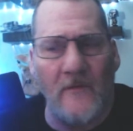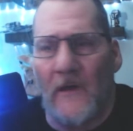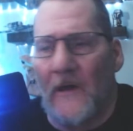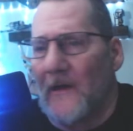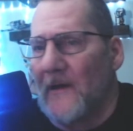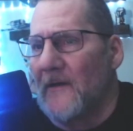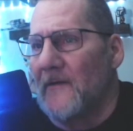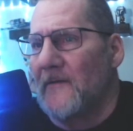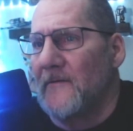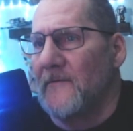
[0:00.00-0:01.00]

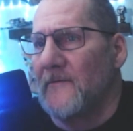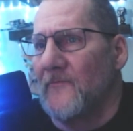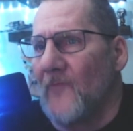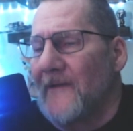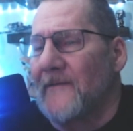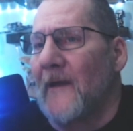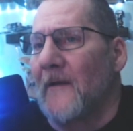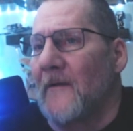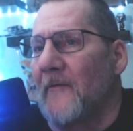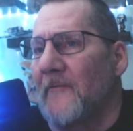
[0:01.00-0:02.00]
White
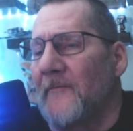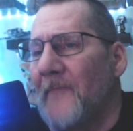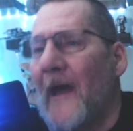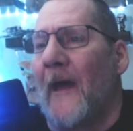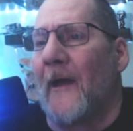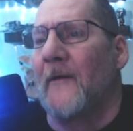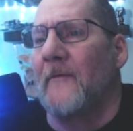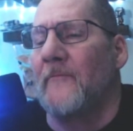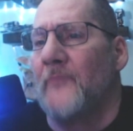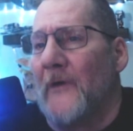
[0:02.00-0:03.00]
Tiger comes back,
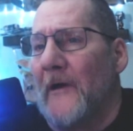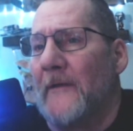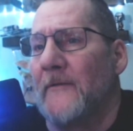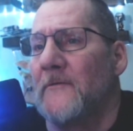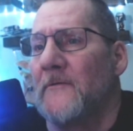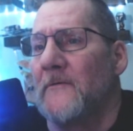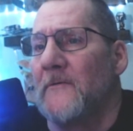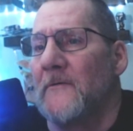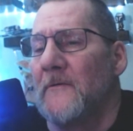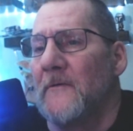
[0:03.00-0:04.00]
but
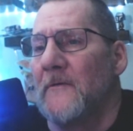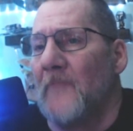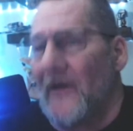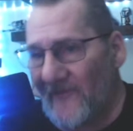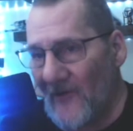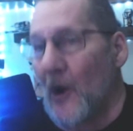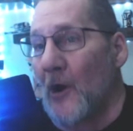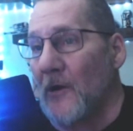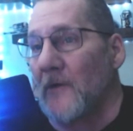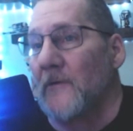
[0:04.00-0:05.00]
much
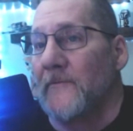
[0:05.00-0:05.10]
younger.